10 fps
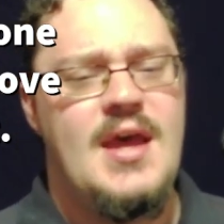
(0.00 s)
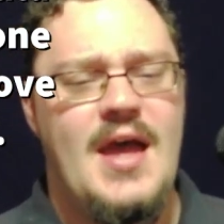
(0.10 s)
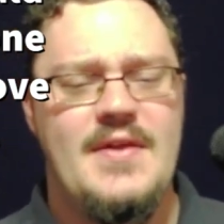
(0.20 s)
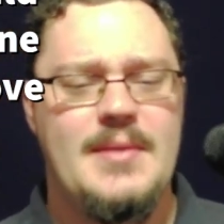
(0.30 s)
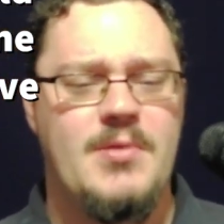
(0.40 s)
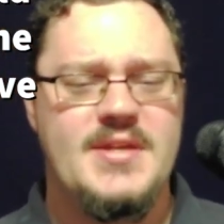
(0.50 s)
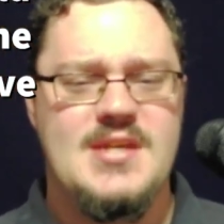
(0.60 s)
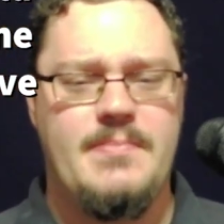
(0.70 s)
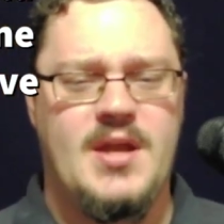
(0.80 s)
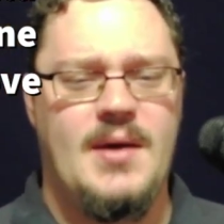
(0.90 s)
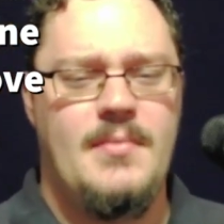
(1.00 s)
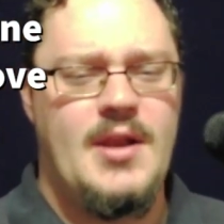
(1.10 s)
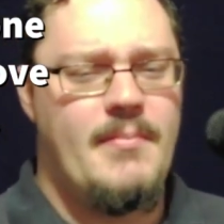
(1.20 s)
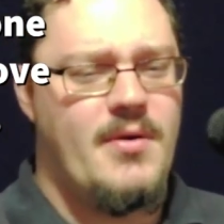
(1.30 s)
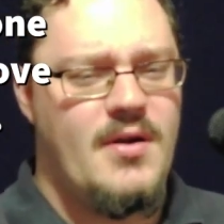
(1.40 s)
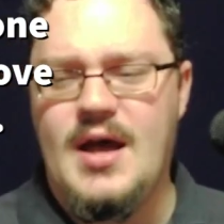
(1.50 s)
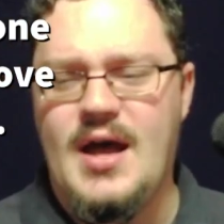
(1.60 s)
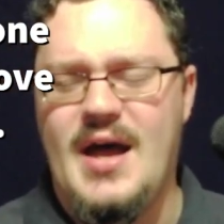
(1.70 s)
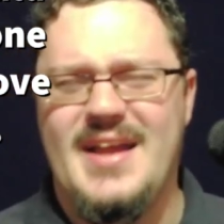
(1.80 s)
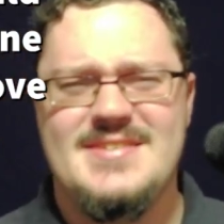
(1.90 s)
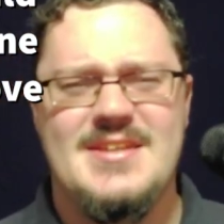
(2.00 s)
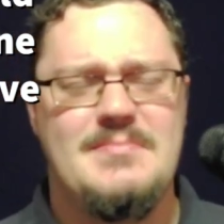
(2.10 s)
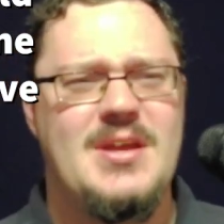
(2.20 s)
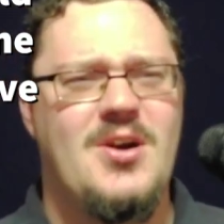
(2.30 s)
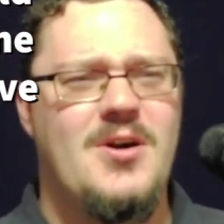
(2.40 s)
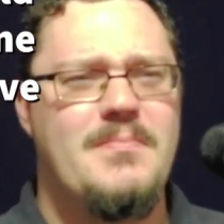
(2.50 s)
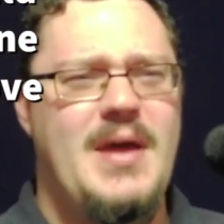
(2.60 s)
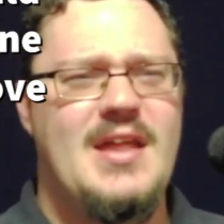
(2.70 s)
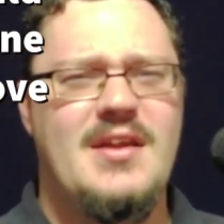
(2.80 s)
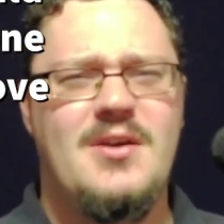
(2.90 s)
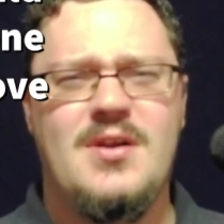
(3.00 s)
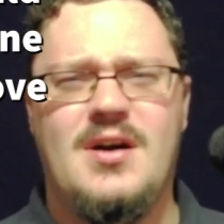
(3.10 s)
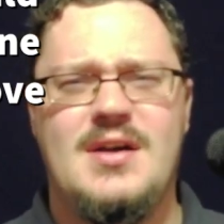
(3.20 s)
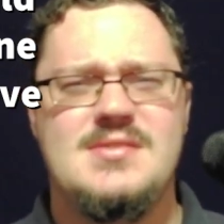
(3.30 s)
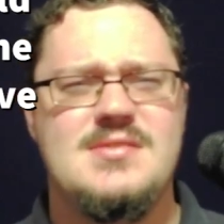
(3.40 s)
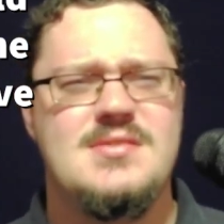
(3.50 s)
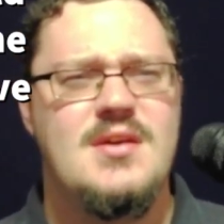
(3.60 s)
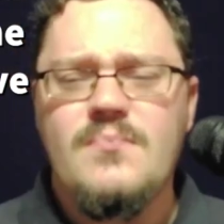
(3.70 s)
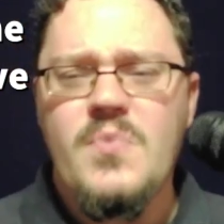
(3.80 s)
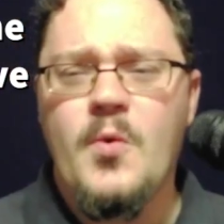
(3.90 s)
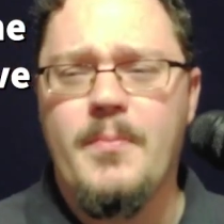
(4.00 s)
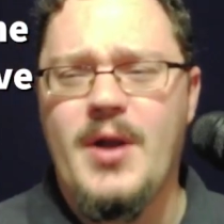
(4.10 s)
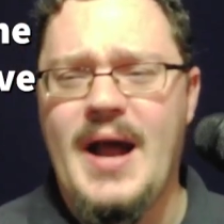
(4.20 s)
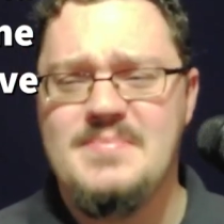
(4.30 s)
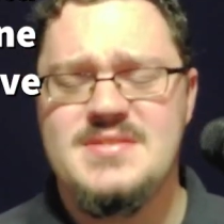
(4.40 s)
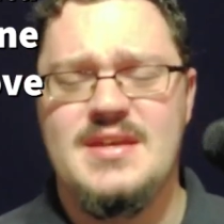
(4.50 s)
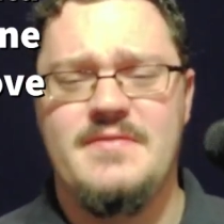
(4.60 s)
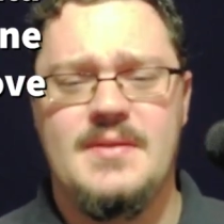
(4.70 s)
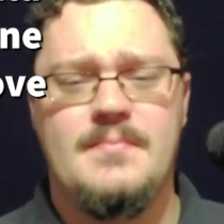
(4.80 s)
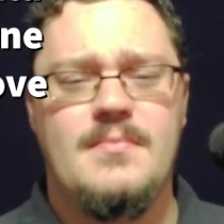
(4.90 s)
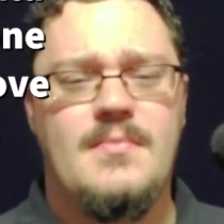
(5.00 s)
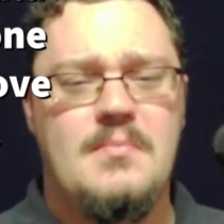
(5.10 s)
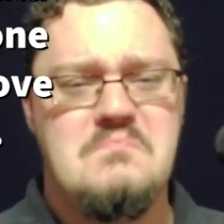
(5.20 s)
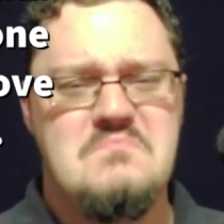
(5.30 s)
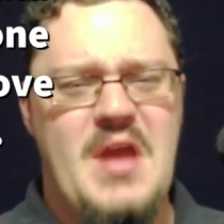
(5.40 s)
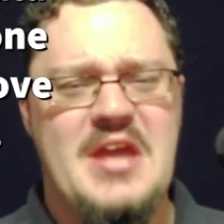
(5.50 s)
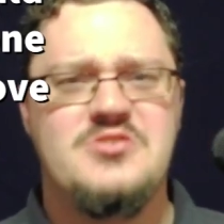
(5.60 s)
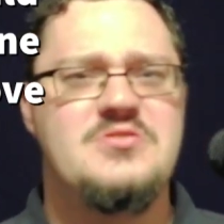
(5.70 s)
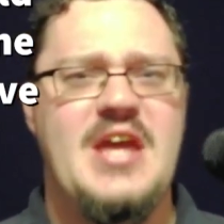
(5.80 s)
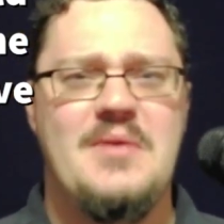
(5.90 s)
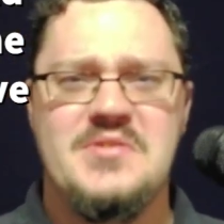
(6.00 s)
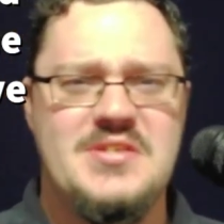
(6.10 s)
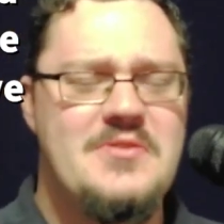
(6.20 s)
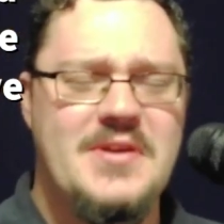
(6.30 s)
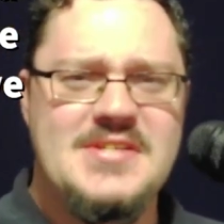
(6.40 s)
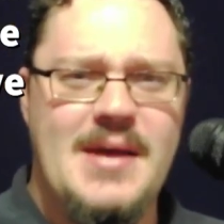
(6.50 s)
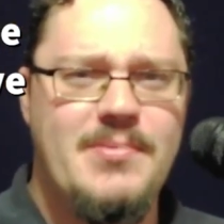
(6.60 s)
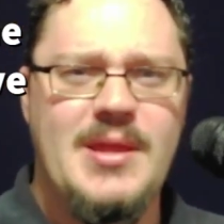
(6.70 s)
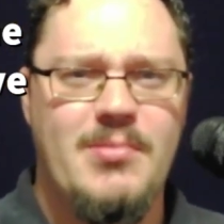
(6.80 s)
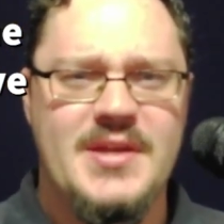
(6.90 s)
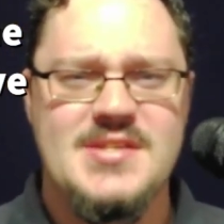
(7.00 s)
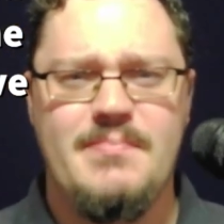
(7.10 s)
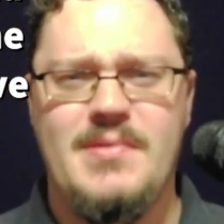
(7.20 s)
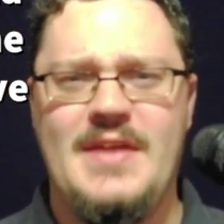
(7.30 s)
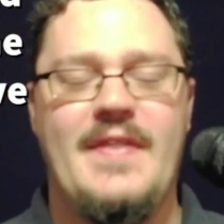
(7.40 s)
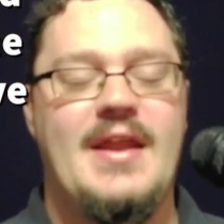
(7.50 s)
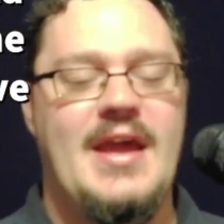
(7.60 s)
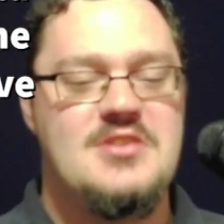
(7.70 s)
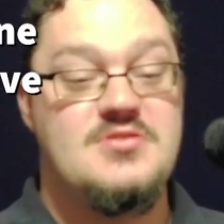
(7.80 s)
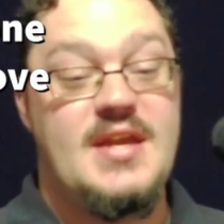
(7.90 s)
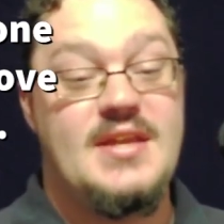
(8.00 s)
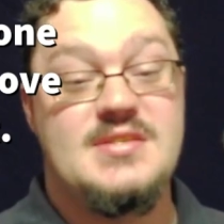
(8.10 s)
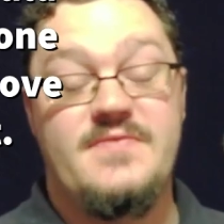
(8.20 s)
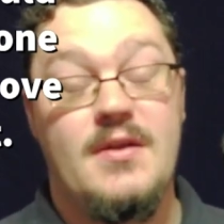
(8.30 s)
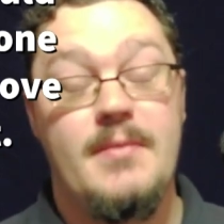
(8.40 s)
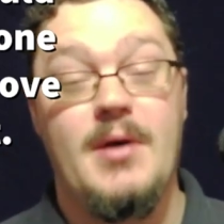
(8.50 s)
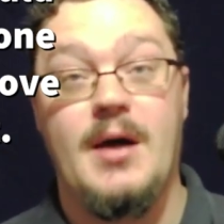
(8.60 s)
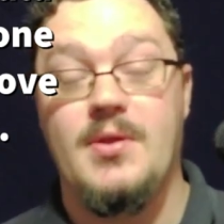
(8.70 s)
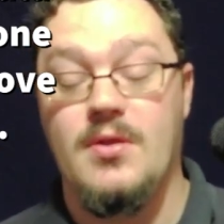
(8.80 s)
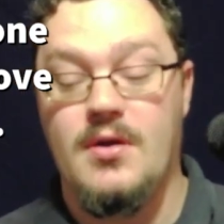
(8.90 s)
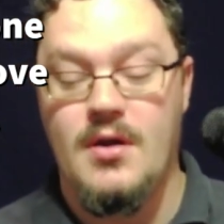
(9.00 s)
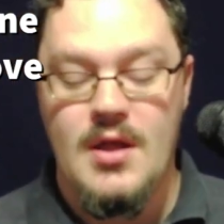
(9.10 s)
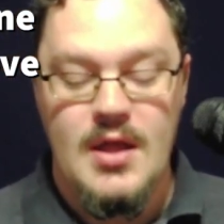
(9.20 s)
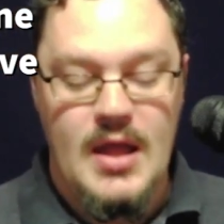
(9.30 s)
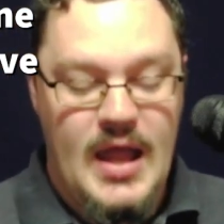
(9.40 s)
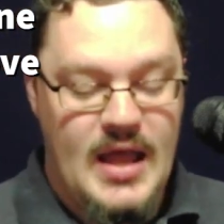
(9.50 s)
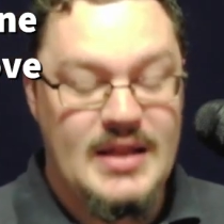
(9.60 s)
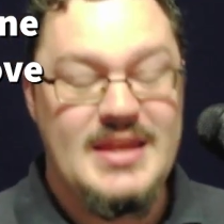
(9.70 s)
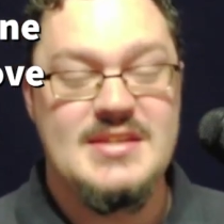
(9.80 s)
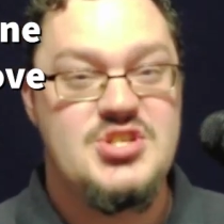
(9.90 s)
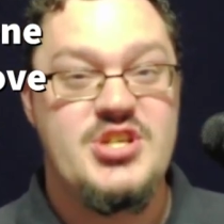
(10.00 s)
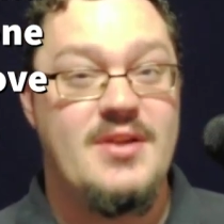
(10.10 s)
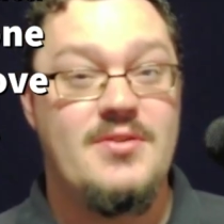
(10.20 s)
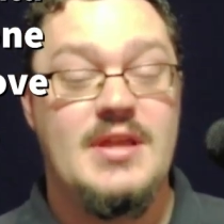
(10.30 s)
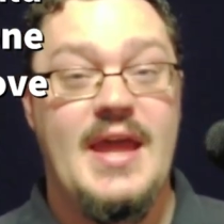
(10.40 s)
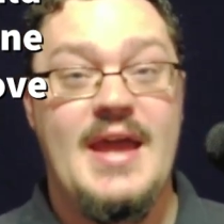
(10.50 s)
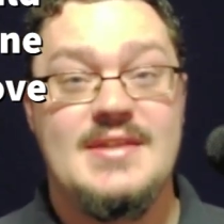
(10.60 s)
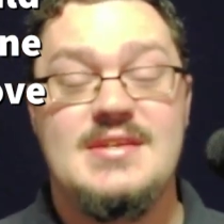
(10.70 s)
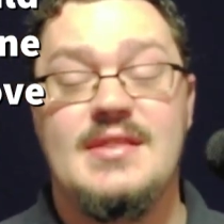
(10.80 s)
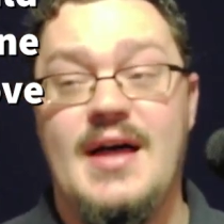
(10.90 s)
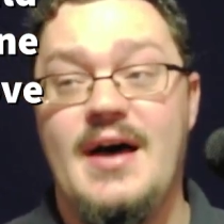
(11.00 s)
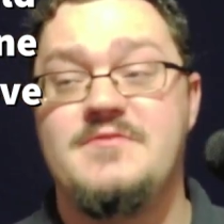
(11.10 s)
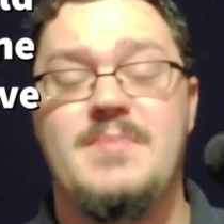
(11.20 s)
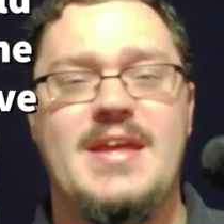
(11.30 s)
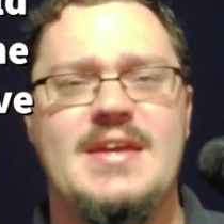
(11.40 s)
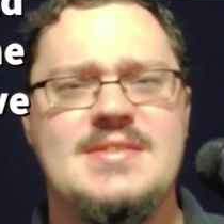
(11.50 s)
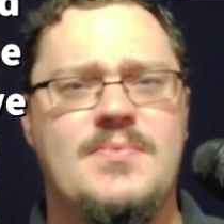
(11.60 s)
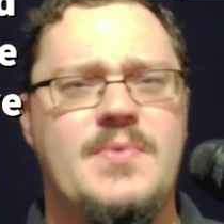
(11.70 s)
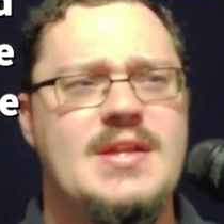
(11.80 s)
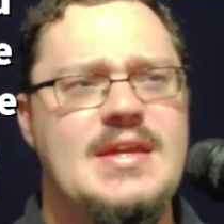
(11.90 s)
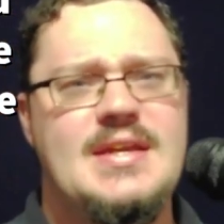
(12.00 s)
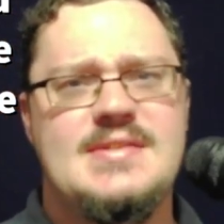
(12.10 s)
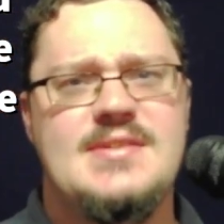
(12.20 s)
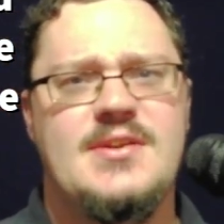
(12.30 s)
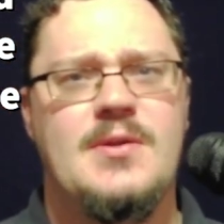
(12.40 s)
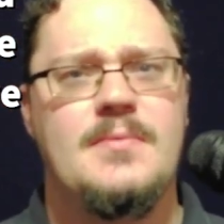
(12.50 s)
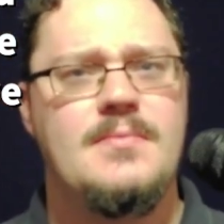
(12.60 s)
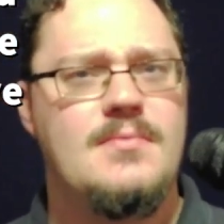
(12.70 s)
And then he brings up a number of, I guess they'd be called paleocons, or perhaps even Andrew Tate was another example he brings up, in that Andrew Tate is very popular, and he is generally anti-left, but he isn't really considered